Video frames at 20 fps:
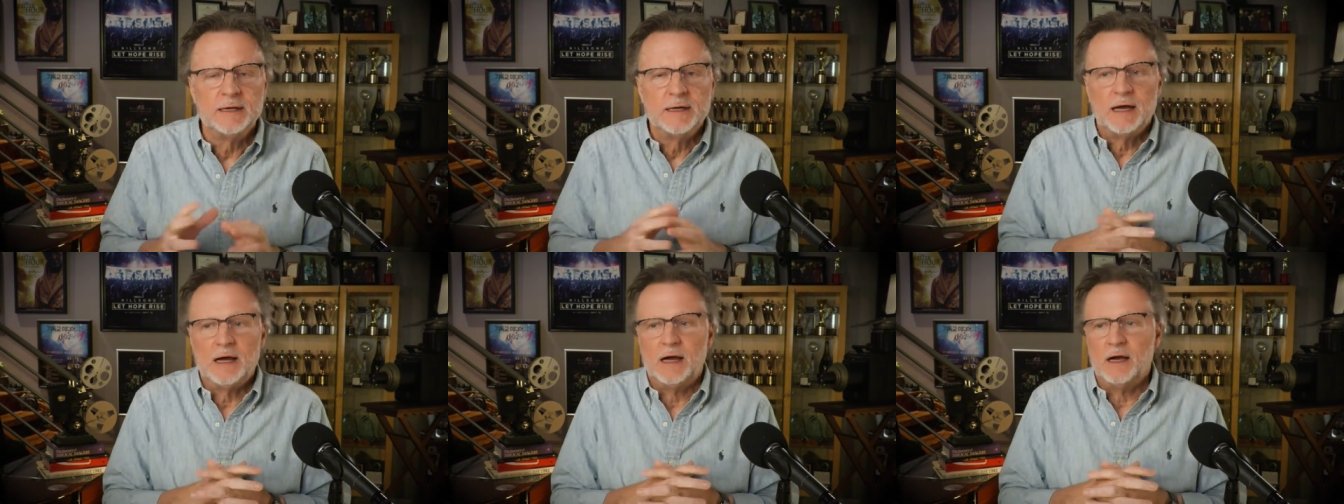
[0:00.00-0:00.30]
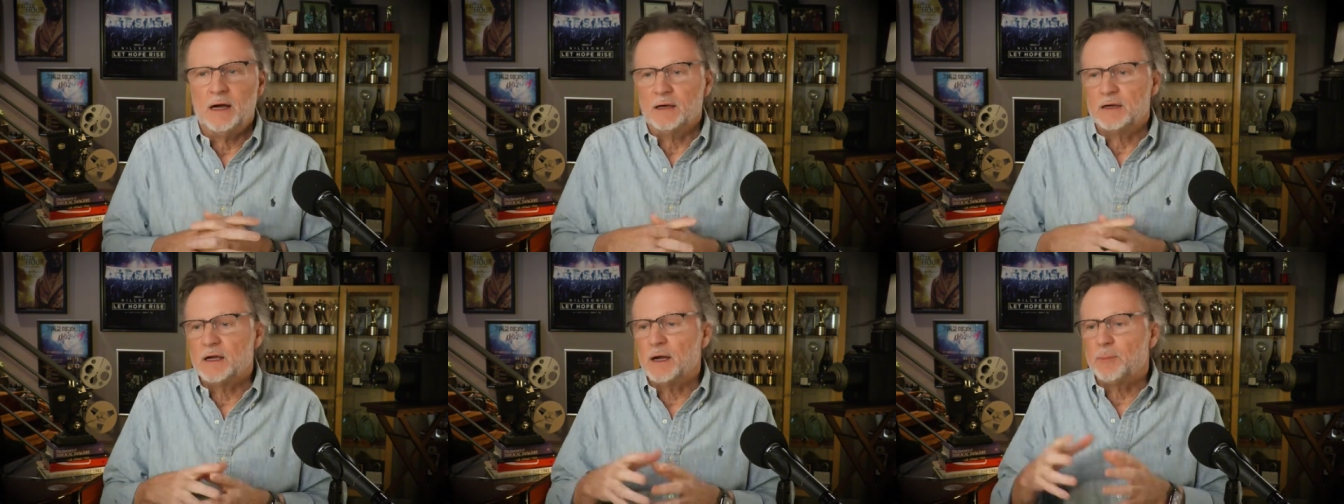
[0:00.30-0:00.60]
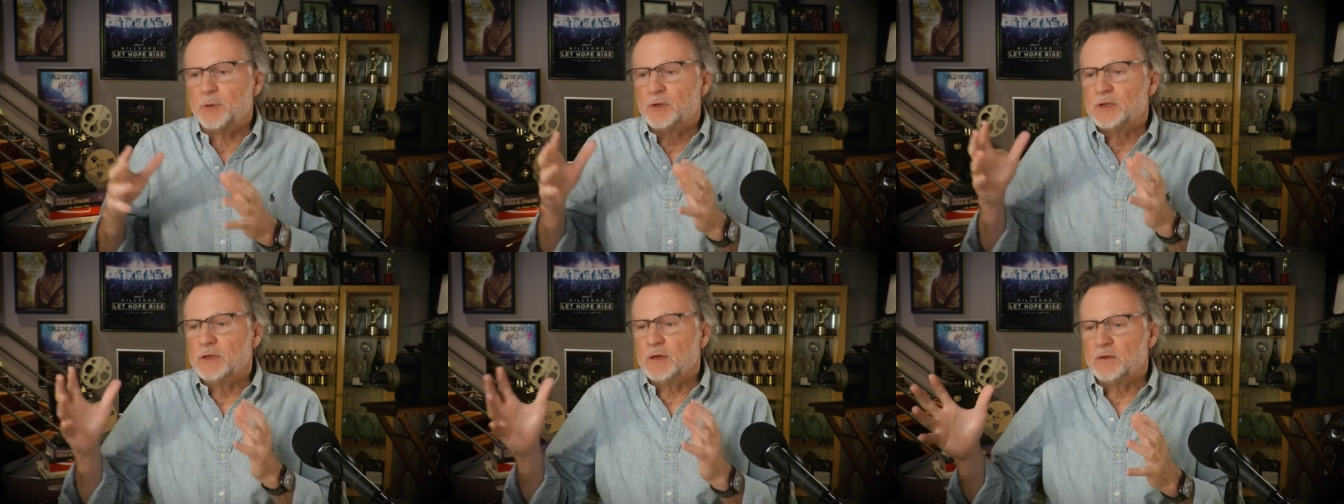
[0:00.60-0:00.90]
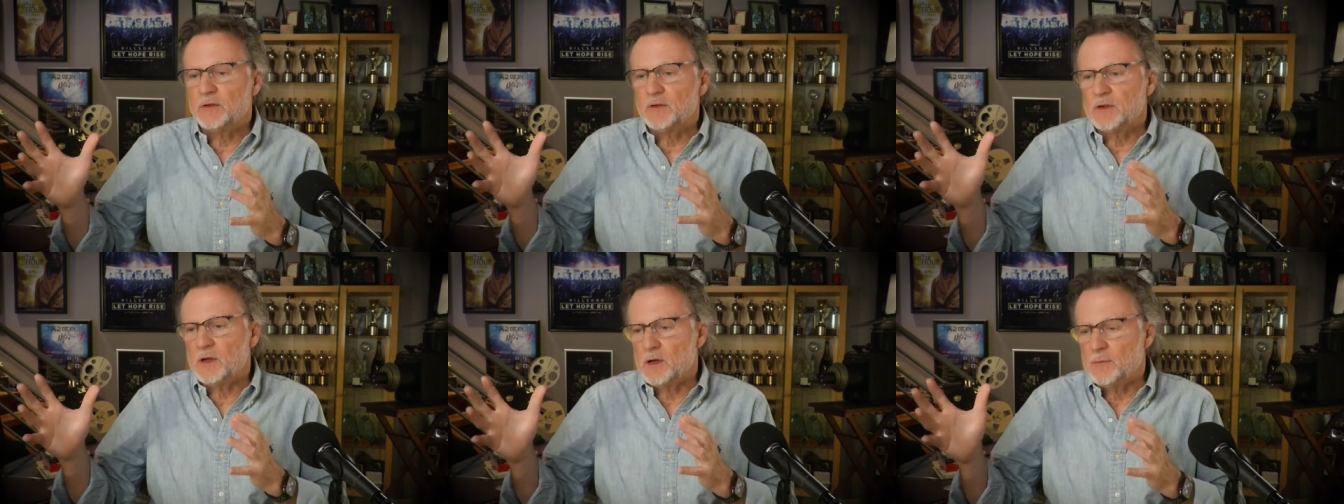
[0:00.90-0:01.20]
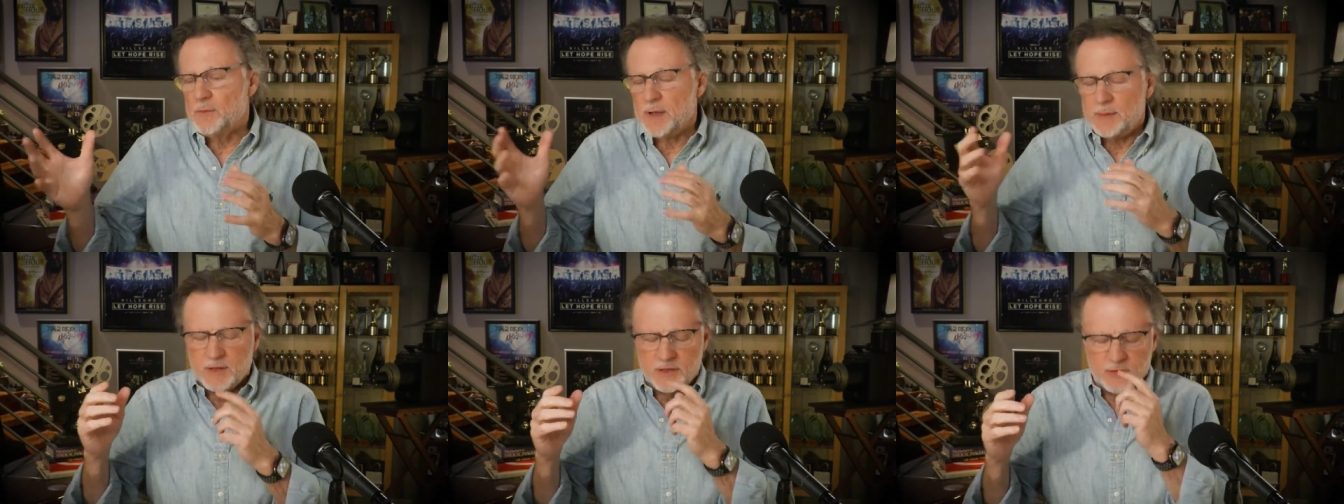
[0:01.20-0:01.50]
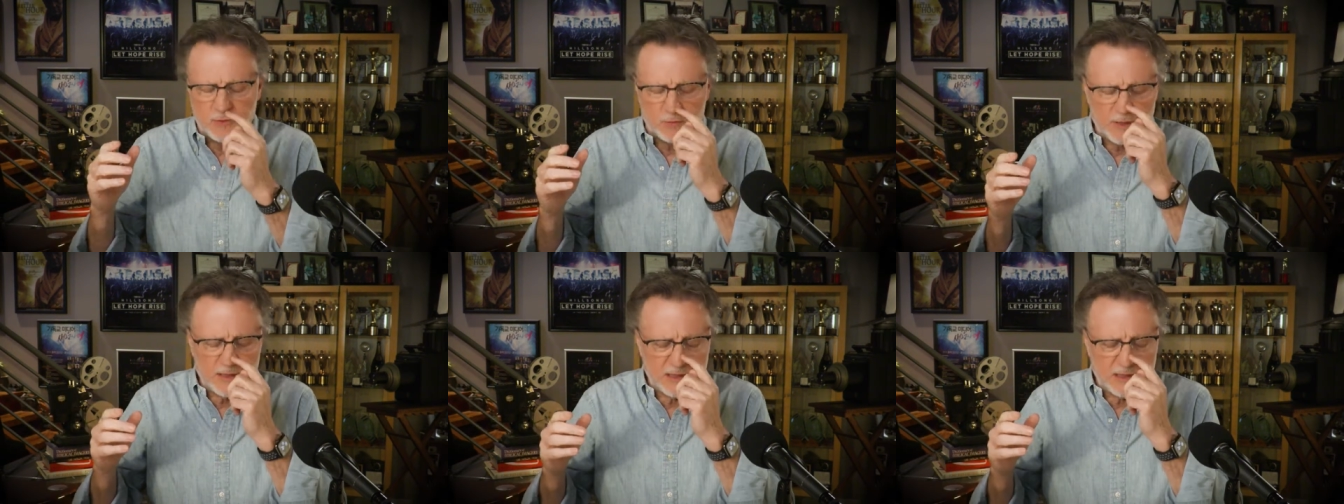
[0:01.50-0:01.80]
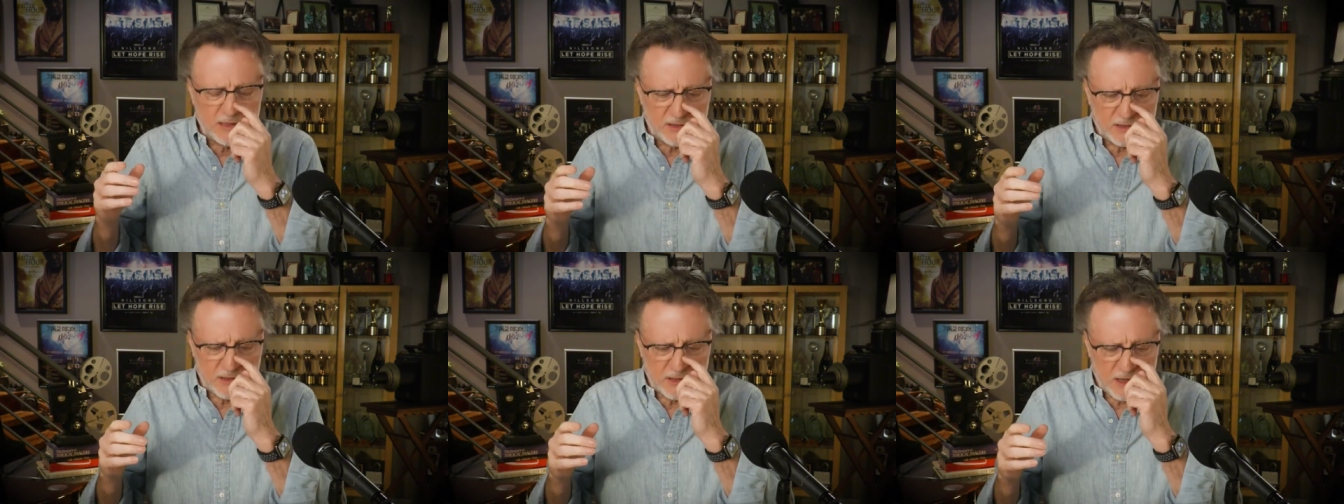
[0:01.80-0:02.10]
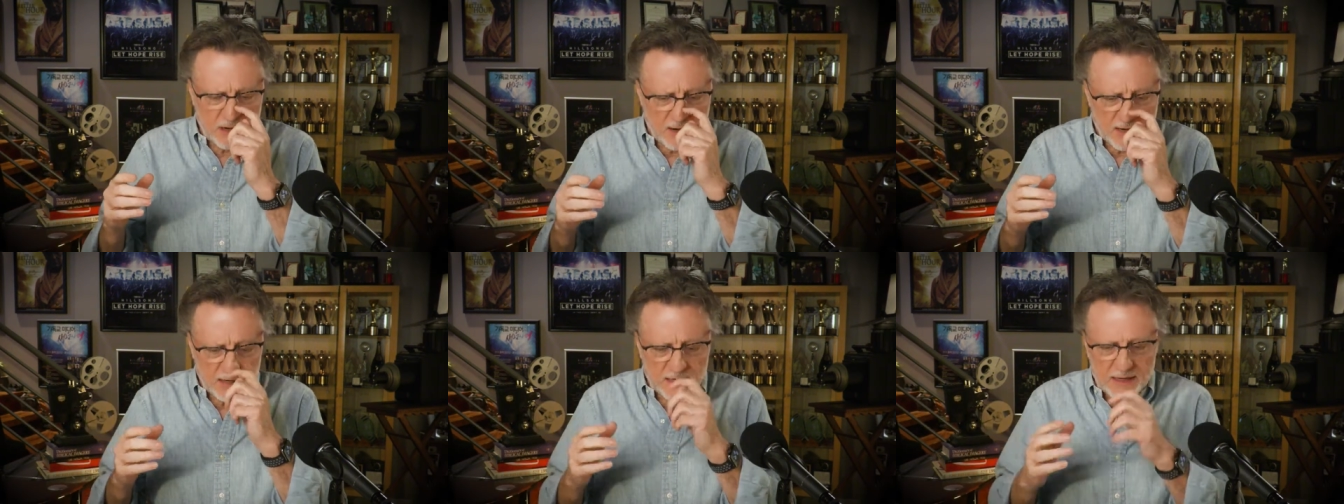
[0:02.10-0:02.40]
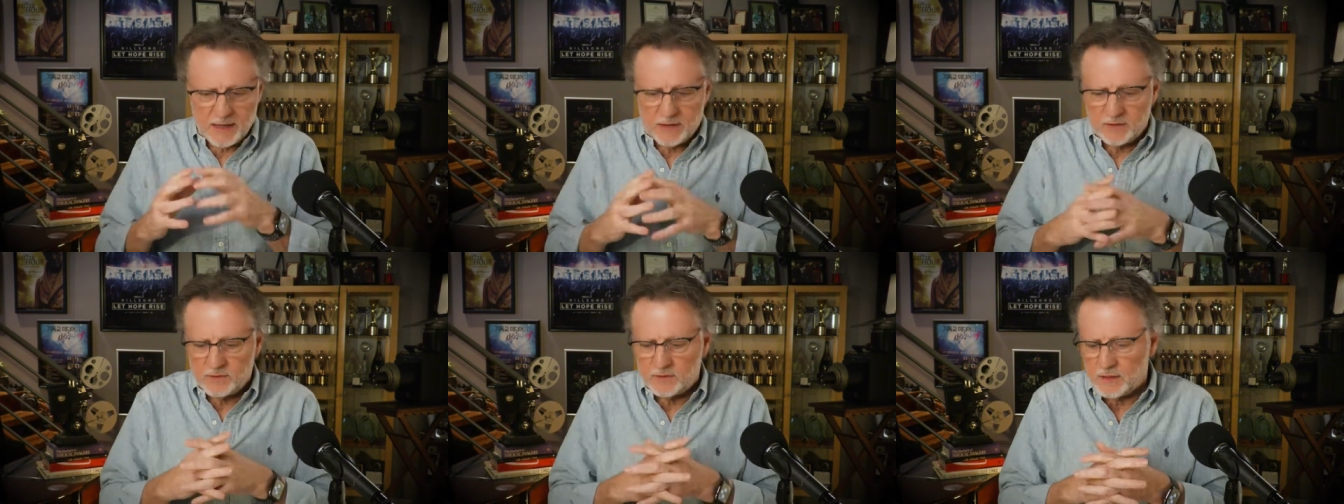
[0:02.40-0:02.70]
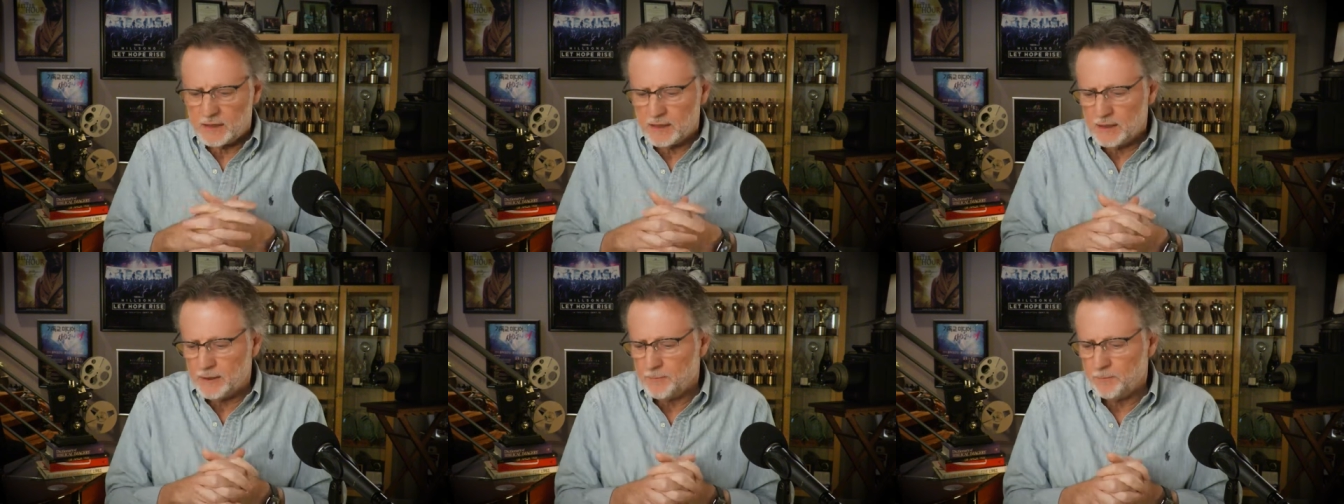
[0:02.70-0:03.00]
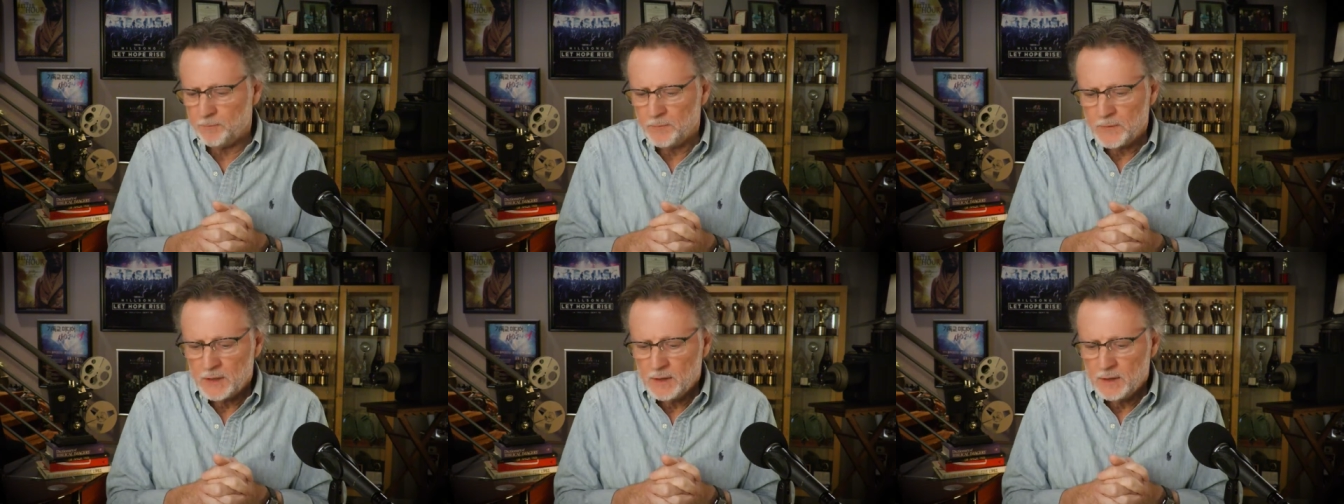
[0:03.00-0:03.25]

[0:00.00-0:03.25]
Uh, a couple years ago, maybe three years ago, I guess, um,